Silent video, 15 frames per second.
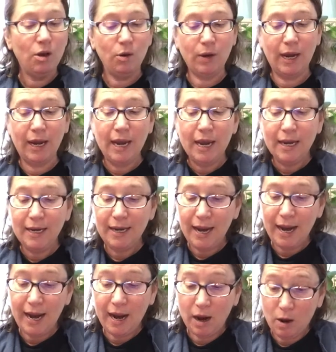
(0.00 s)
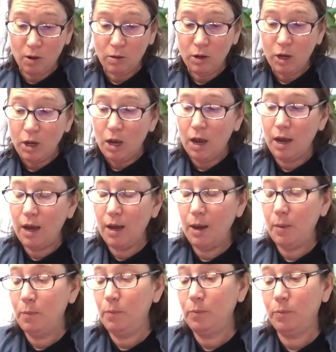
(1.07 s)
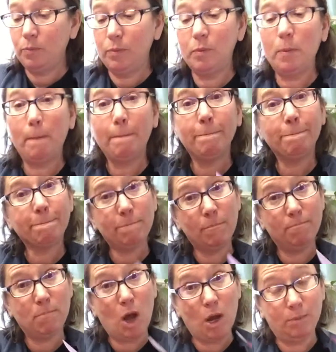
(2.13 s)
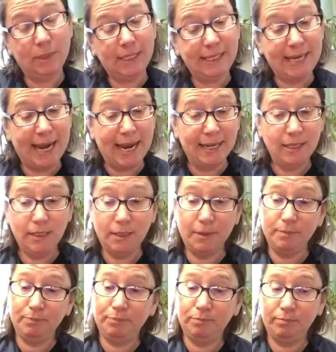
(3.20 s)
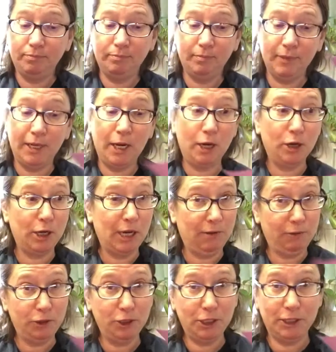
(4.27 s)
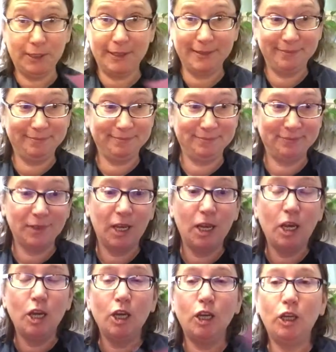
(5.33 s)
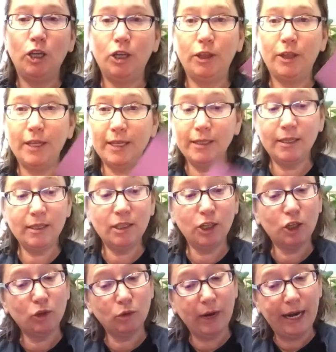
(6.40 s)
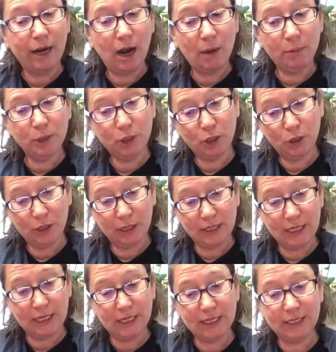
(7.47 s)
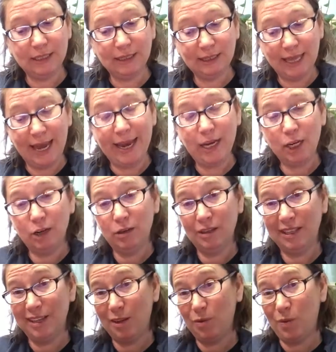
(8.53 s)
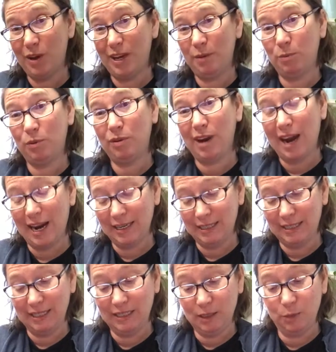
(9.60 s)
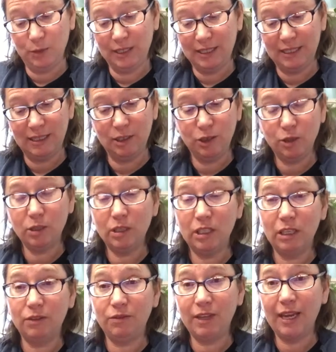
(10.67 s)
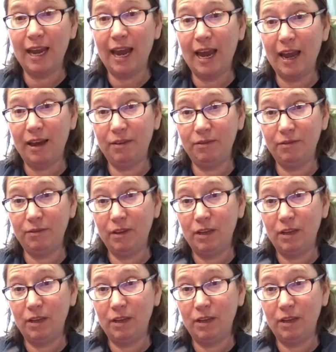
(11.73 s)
Okay, now, um, moms and dads, caregivers, this is a great opportunity to let your little one practice with scissors if they have